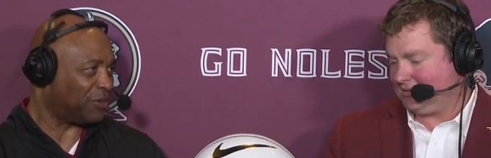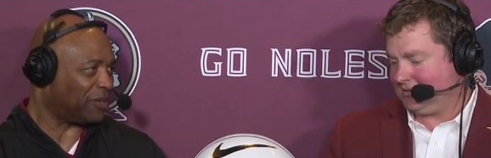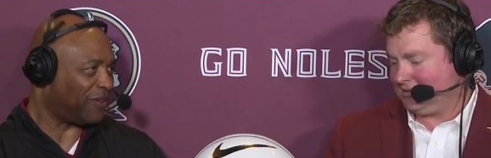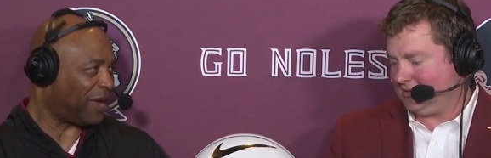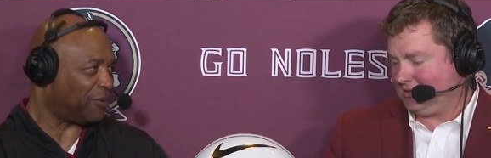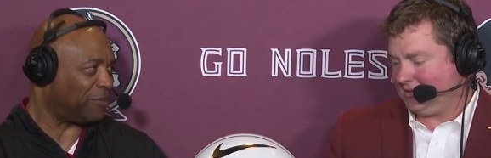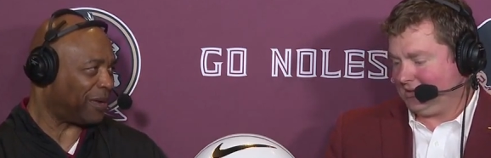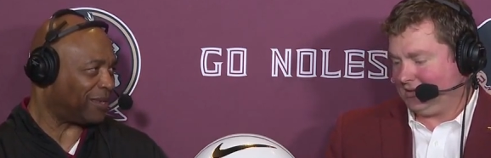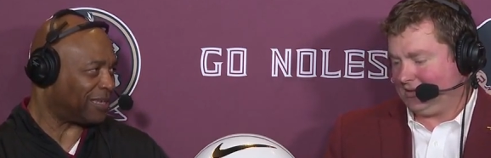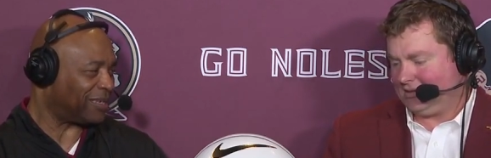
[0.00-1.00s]
Speaker 1: 25
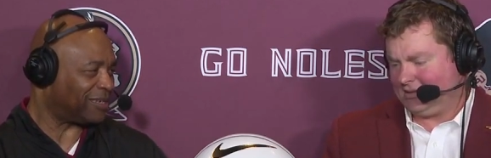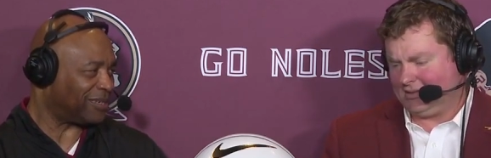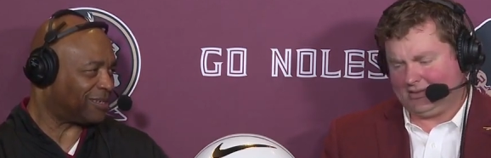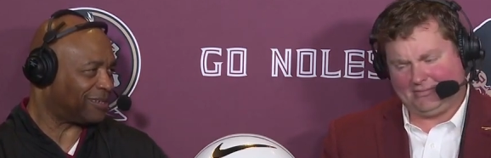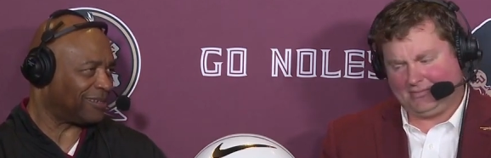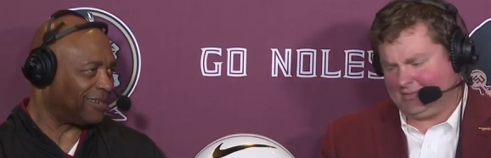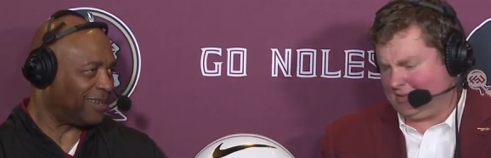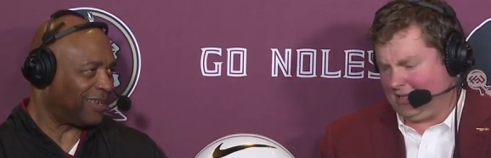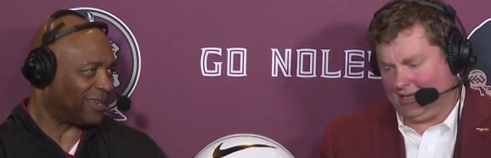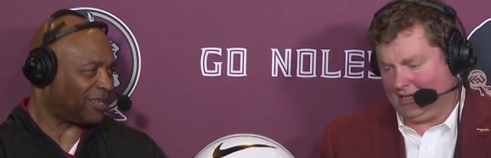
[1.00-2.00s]
rebounds. That just
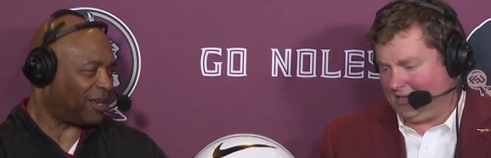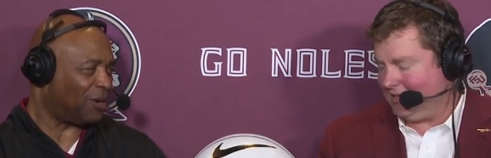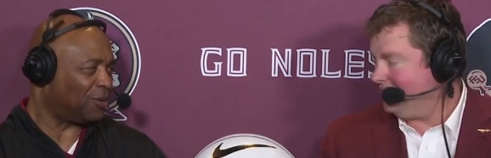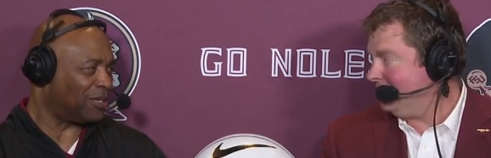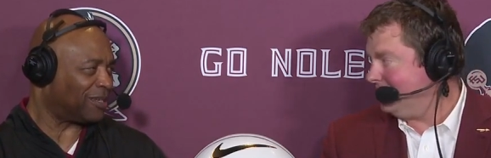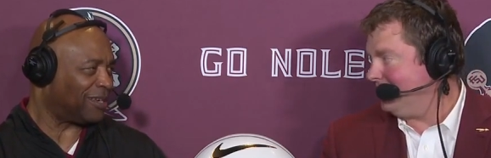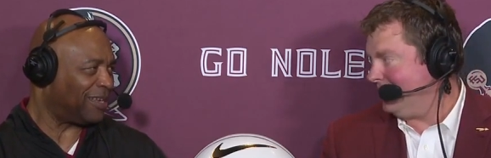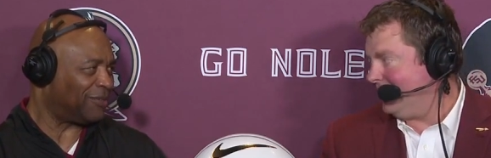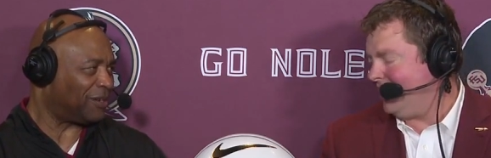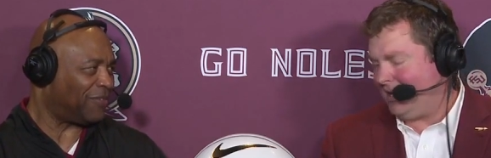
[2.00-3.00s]
that's on a whole other
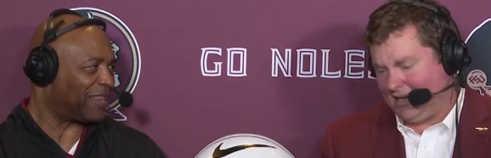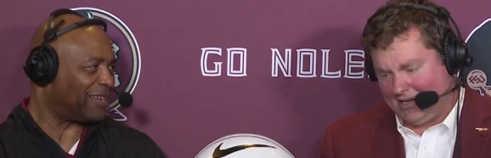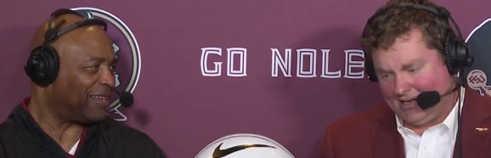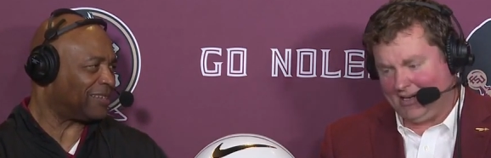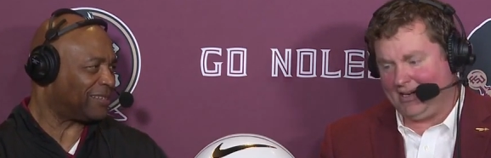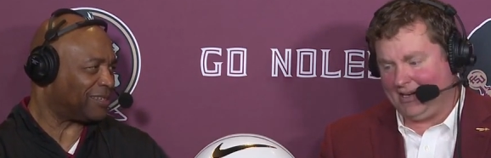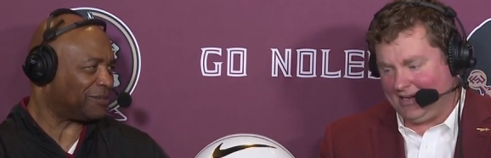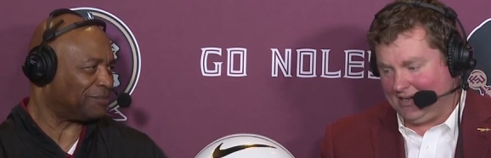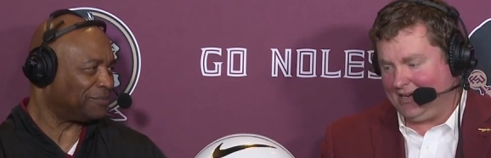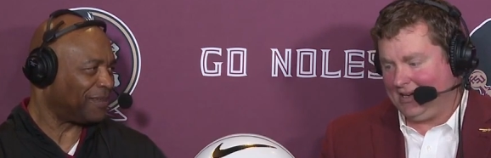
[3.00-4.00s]
level of
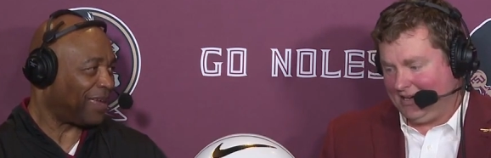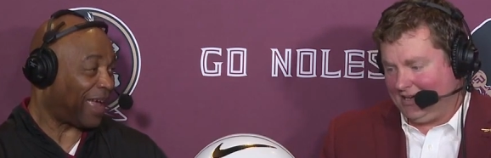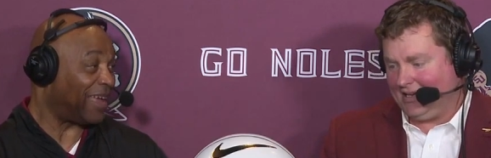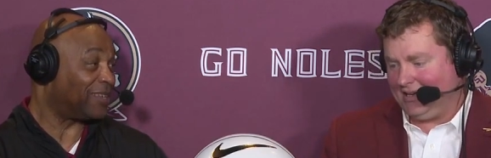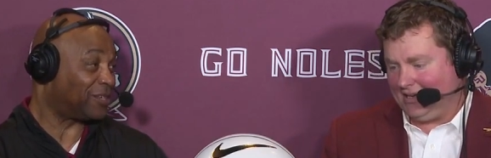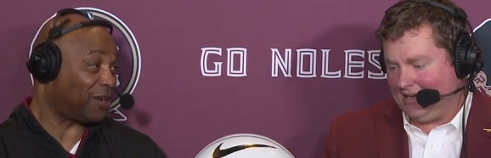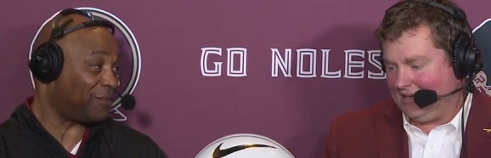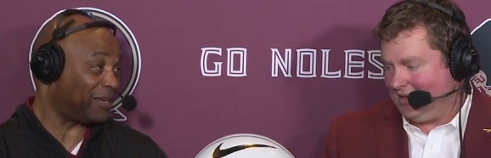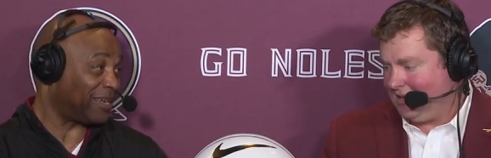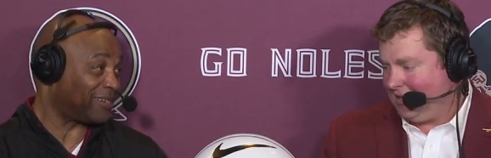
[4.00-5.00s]
athleticism and
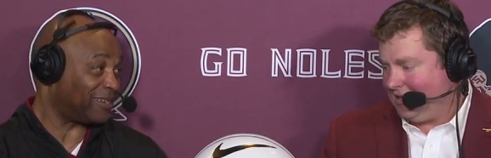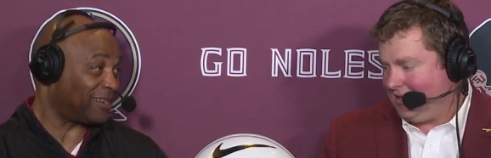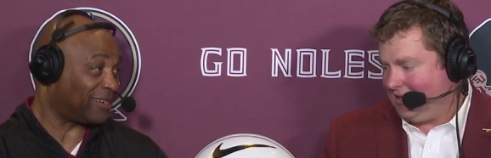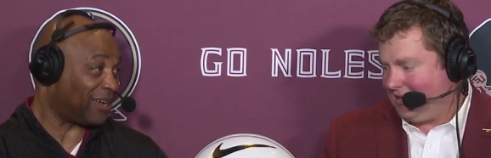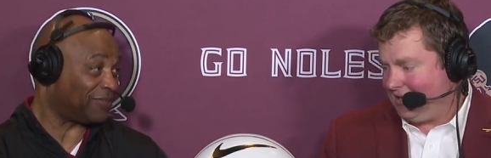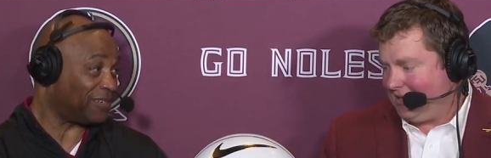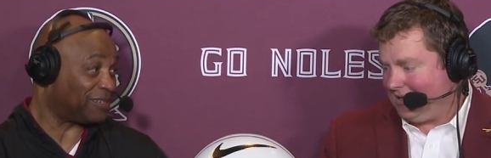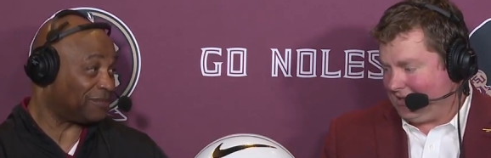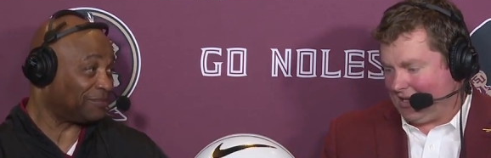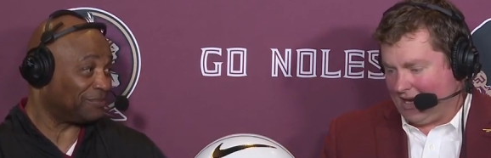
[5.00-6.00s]
determination and
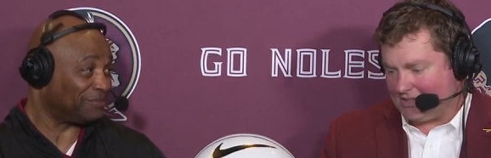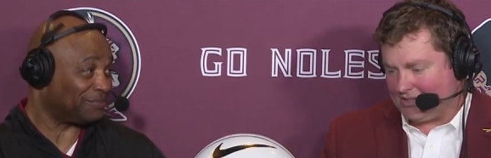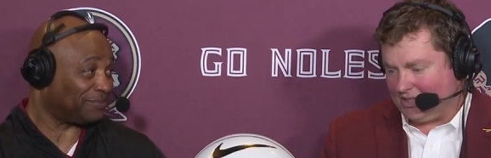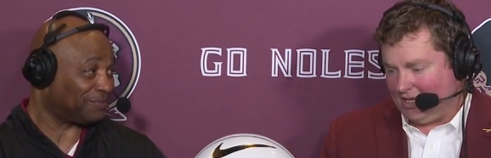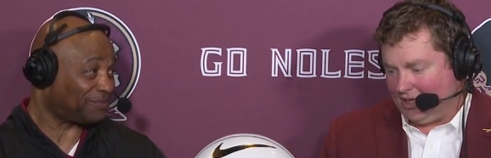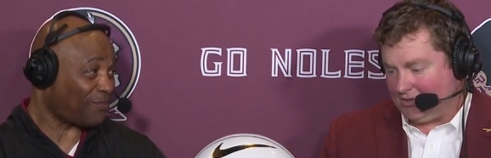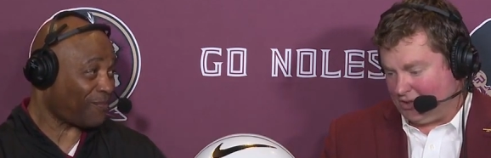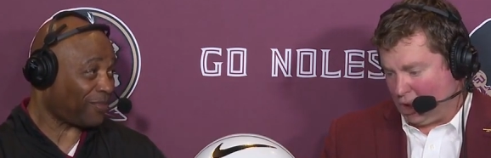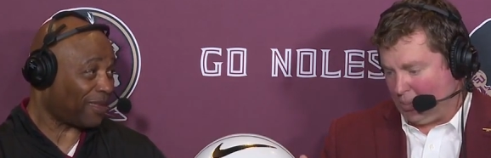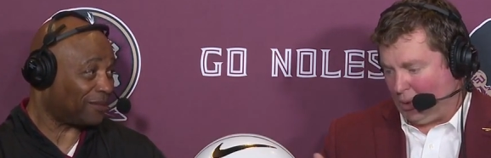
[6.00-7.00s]
toughness.
Speaker 2: Yes. The,
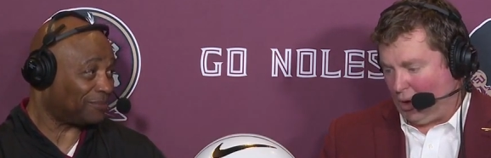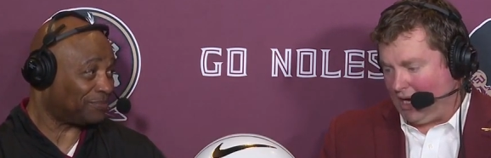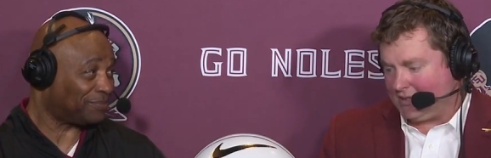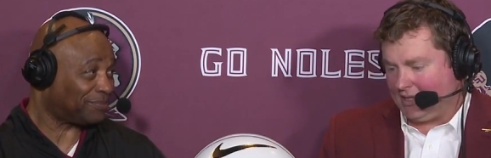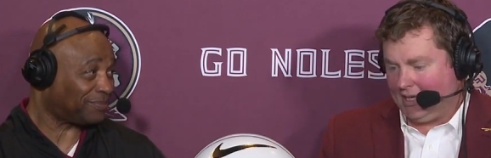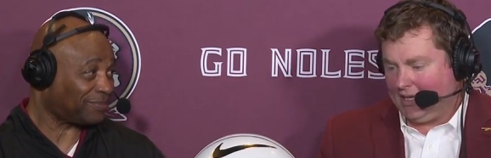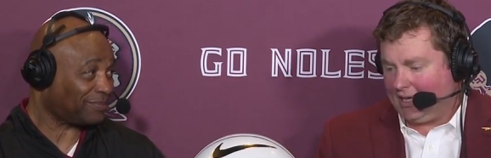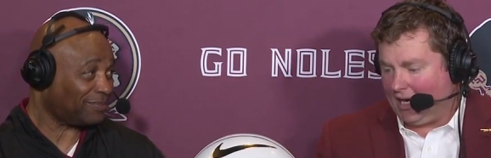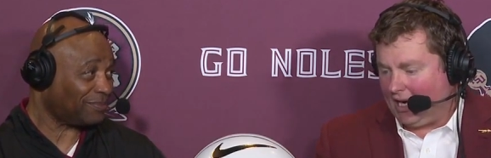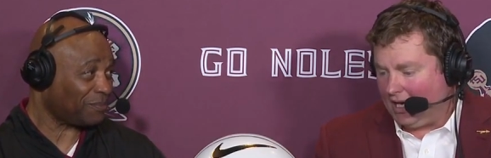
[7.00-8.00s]
to your point,
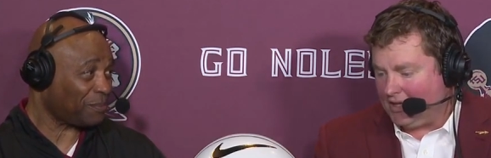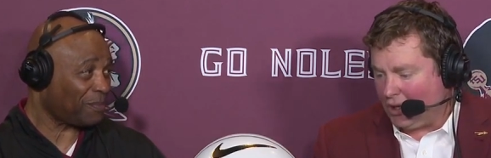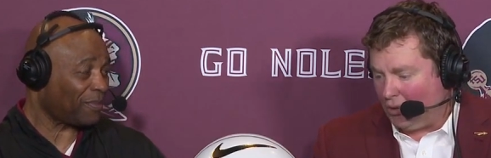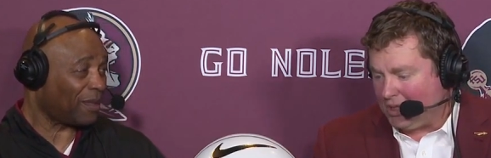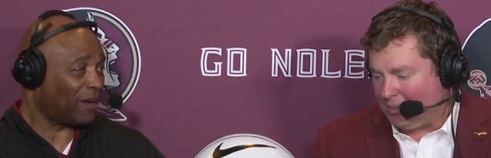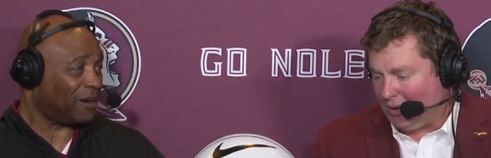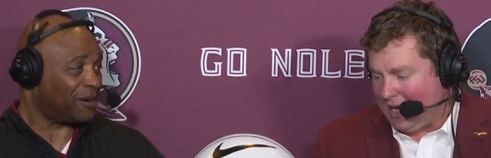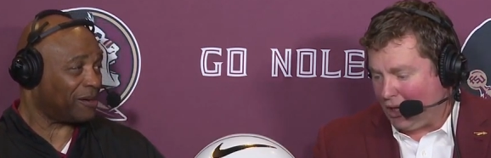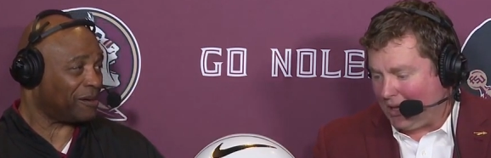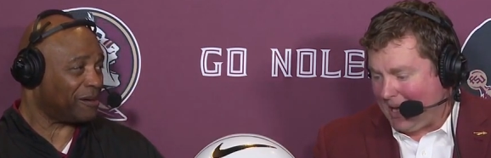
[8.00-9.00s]
uh, the only
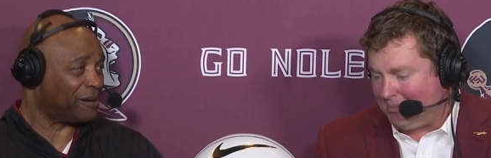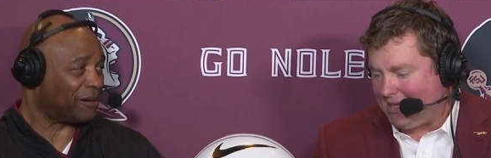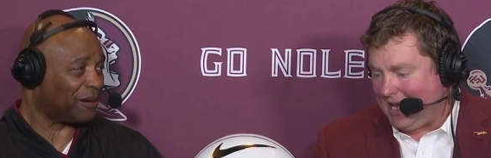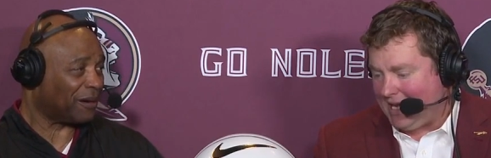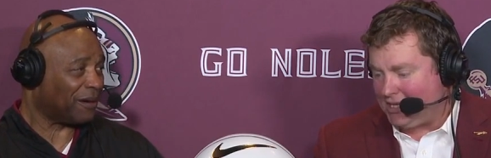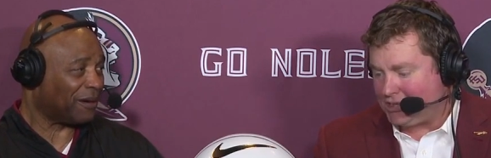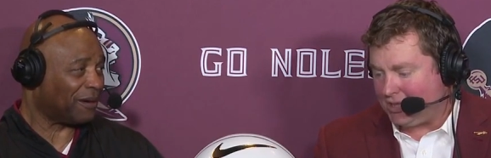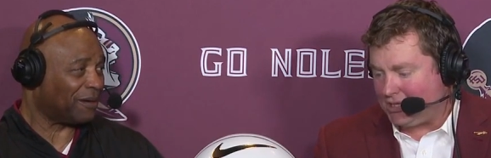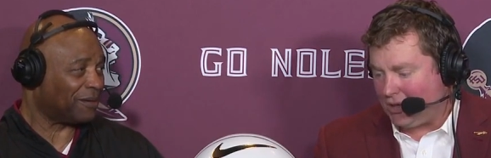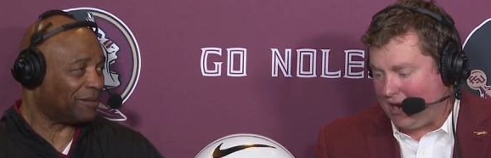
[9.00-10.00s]
player in NBA
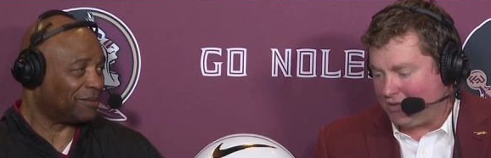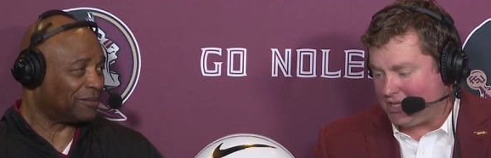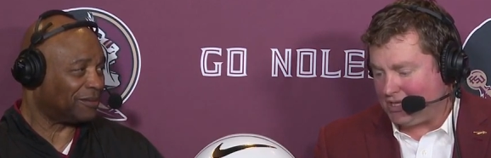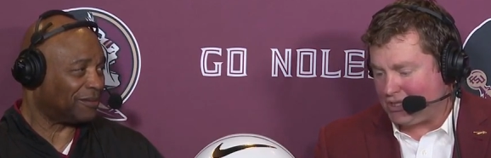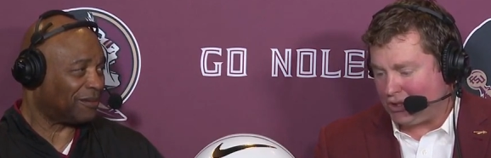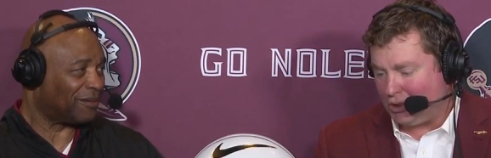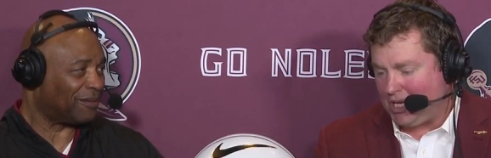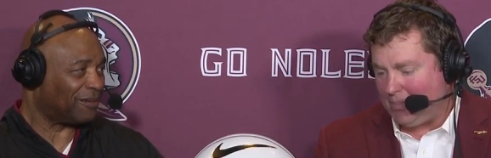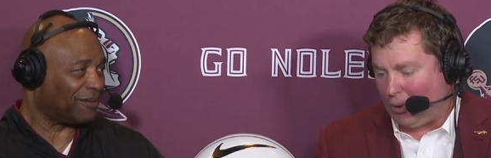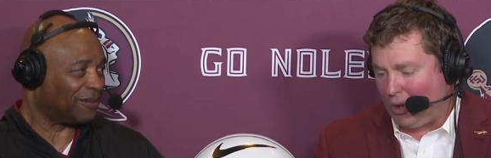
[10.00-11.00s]
history to average at least
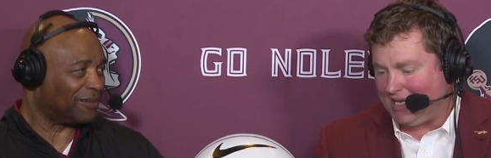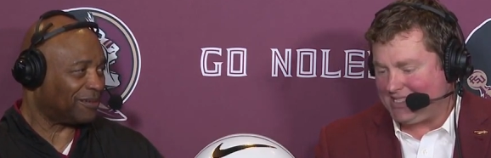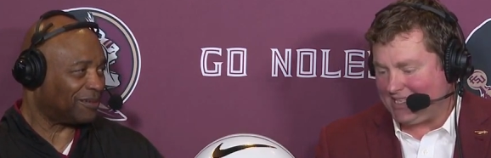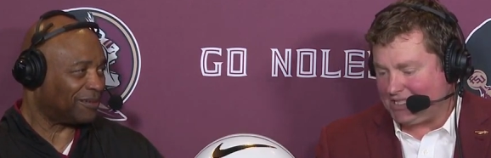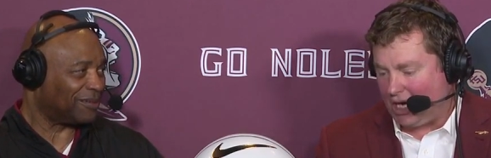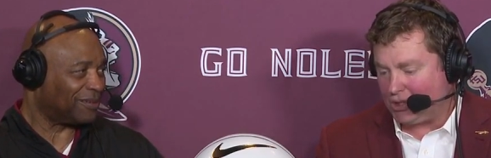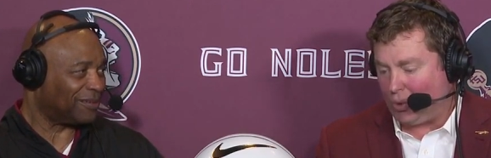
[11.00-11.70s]
30 points and t-